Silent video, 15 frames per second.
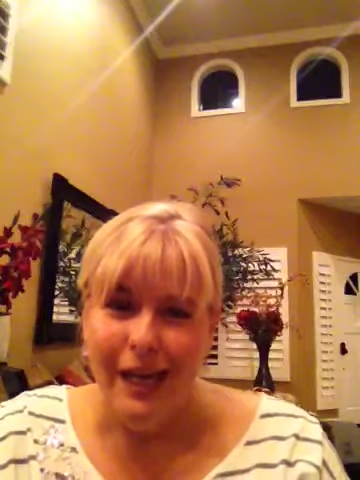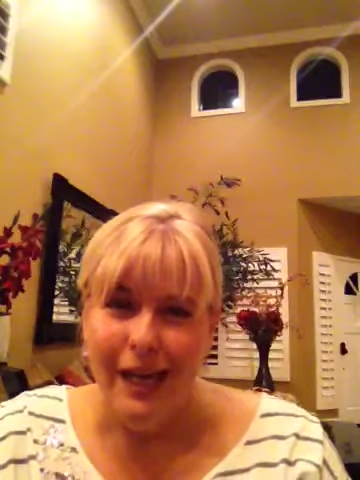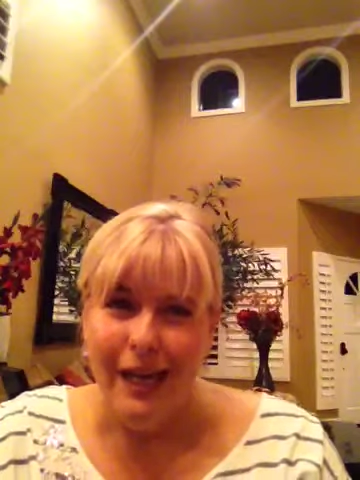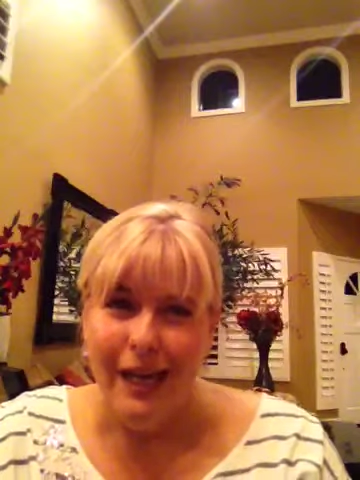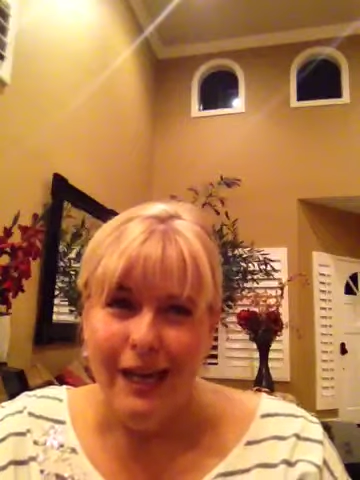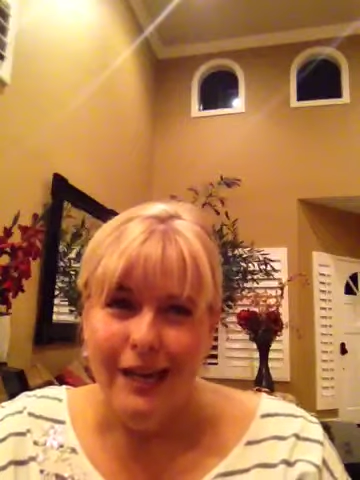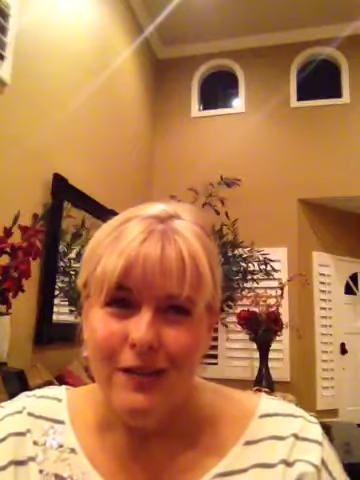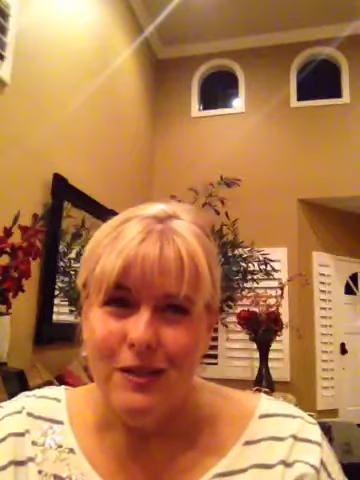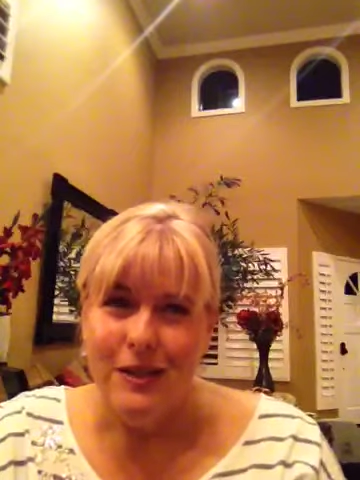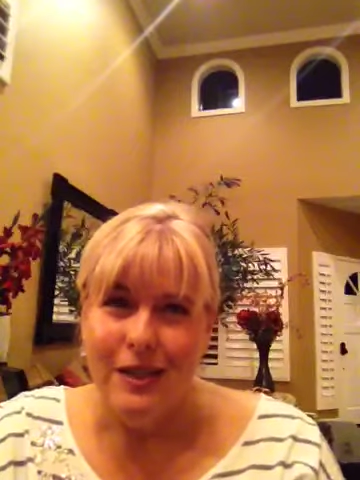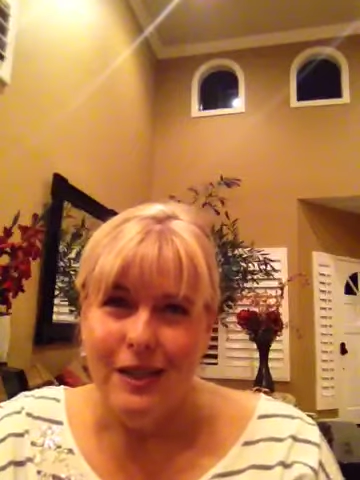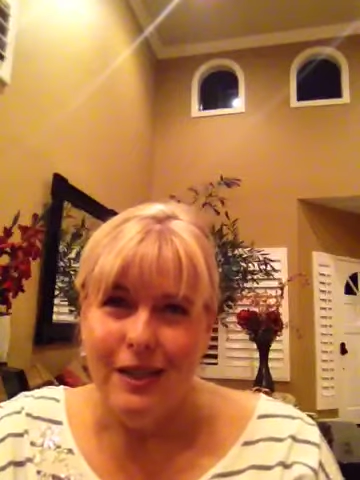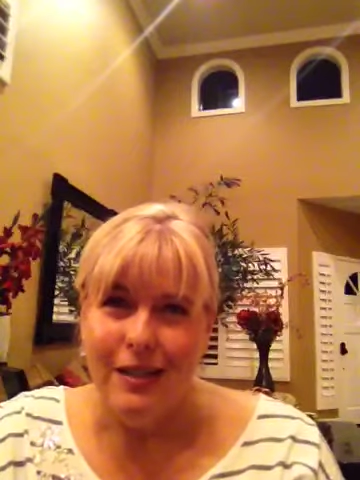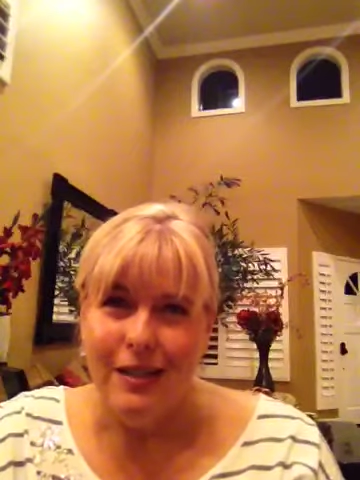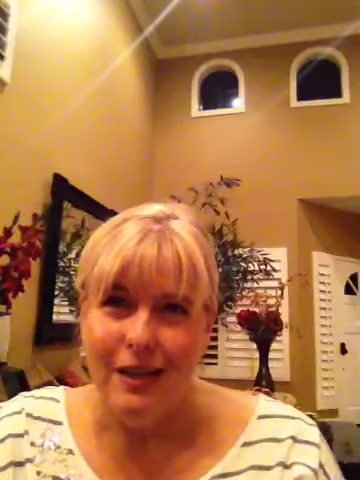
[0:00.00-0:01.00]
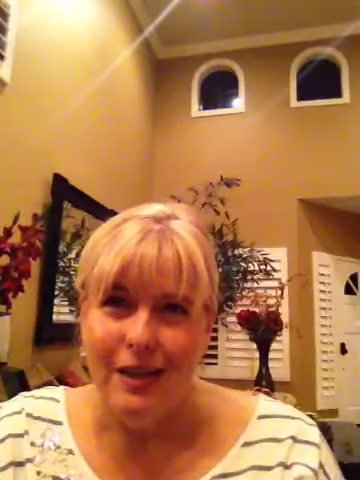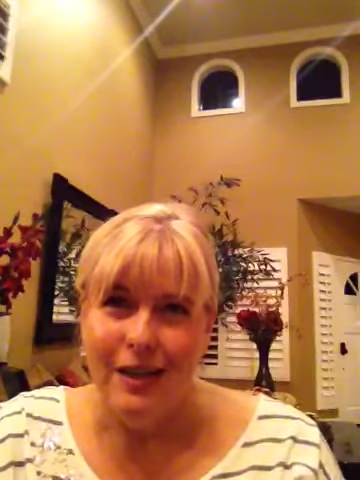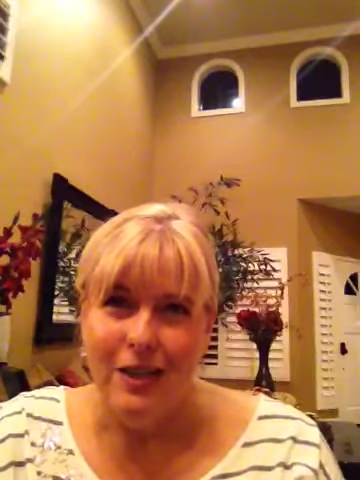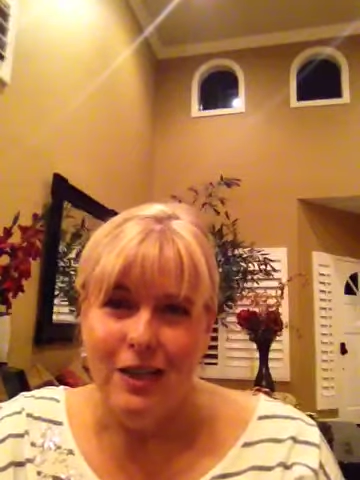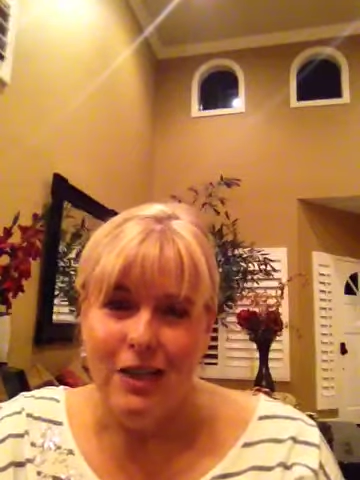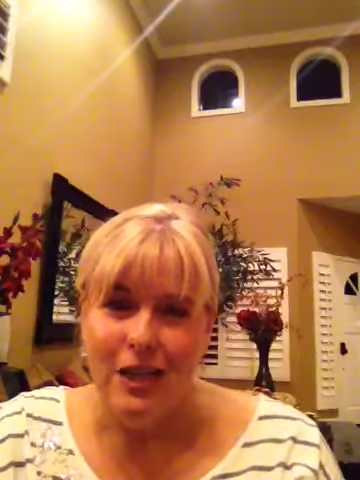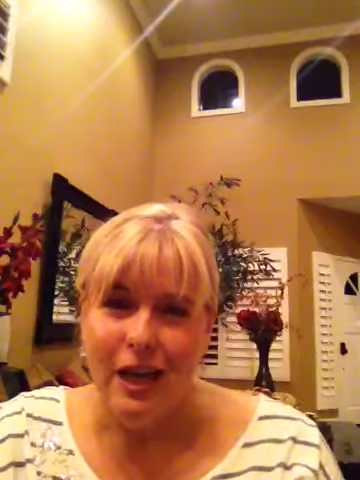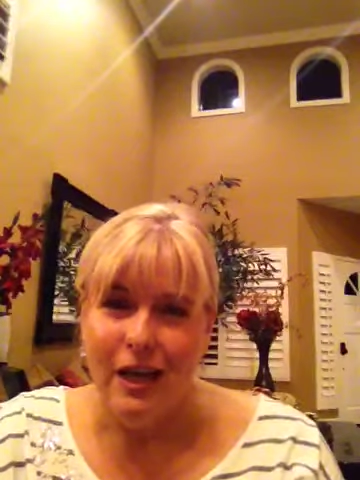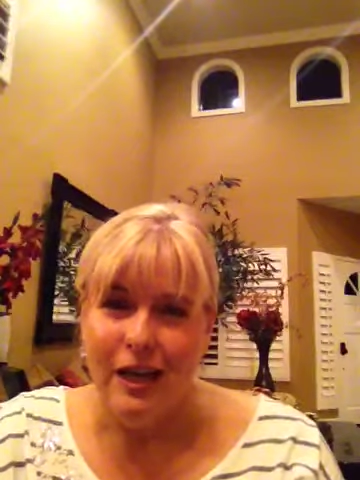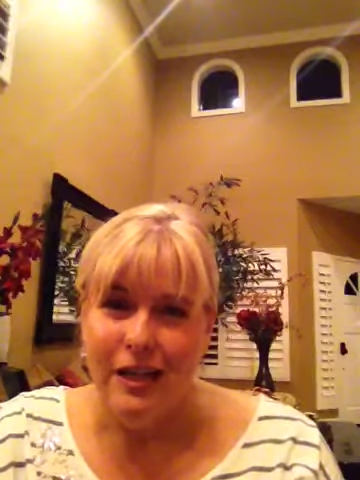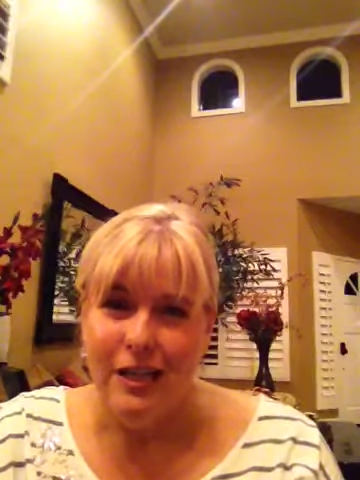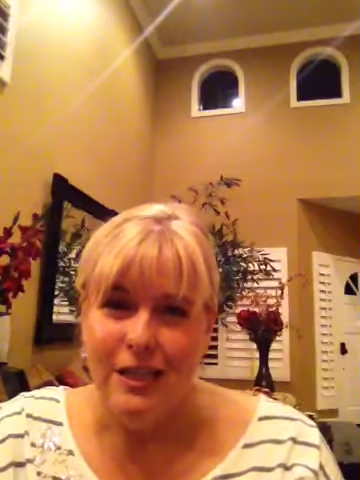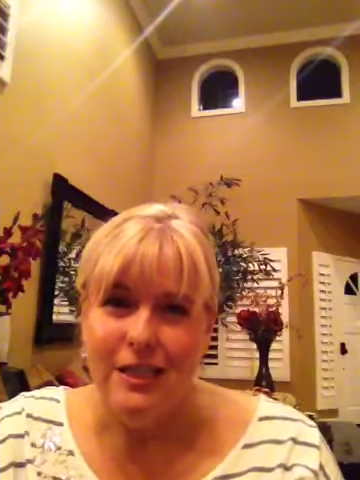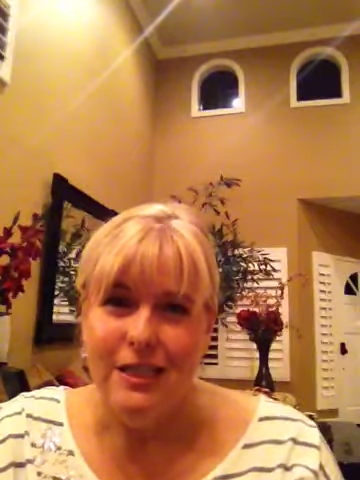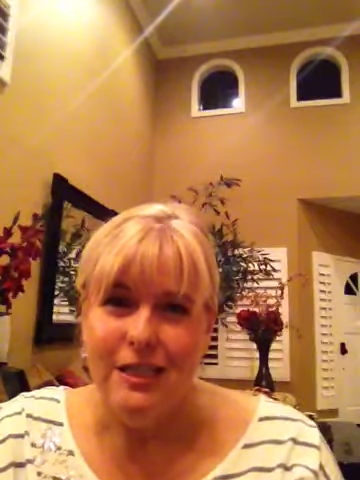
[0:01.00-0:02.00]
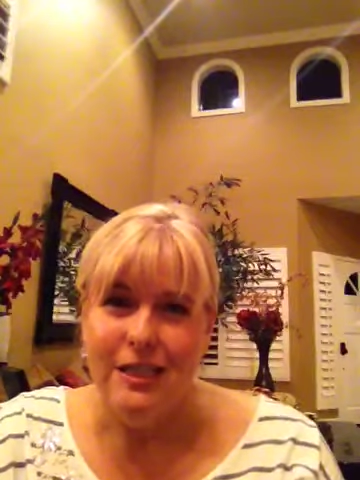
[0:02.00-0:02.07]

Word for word: And I was thinking, and she, I could just